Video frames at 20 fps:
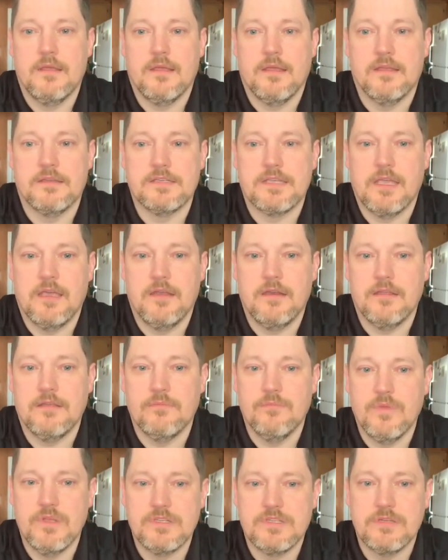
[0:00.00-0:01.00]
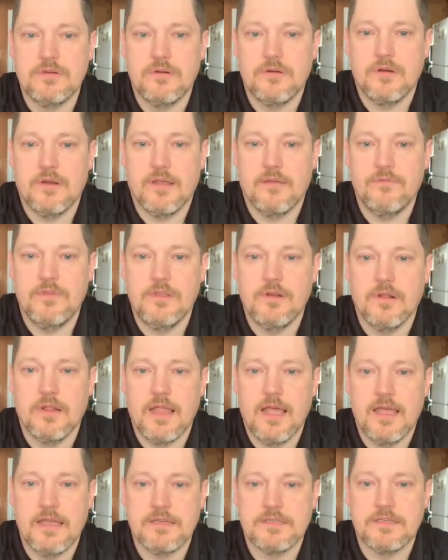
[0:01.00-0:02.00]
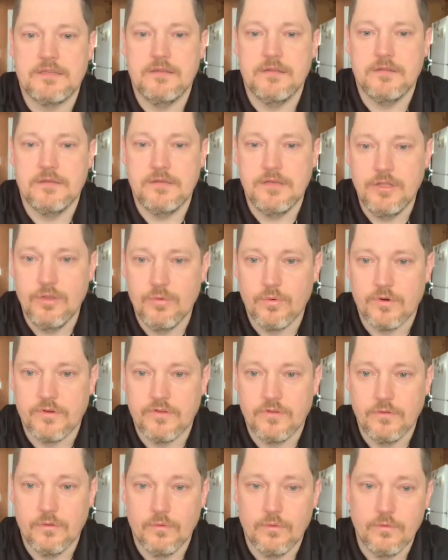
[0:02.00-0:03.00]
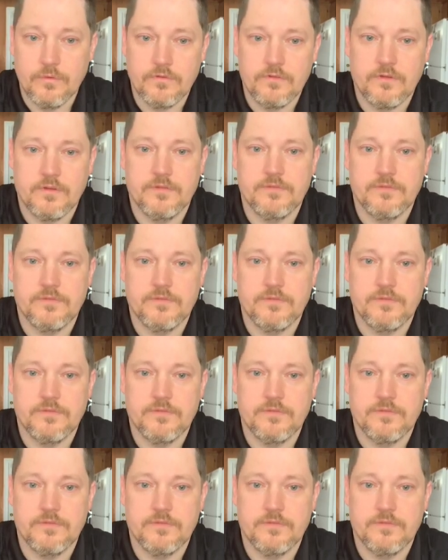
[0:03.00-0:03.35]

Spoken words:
As county commissioner, I've utilized the newer tools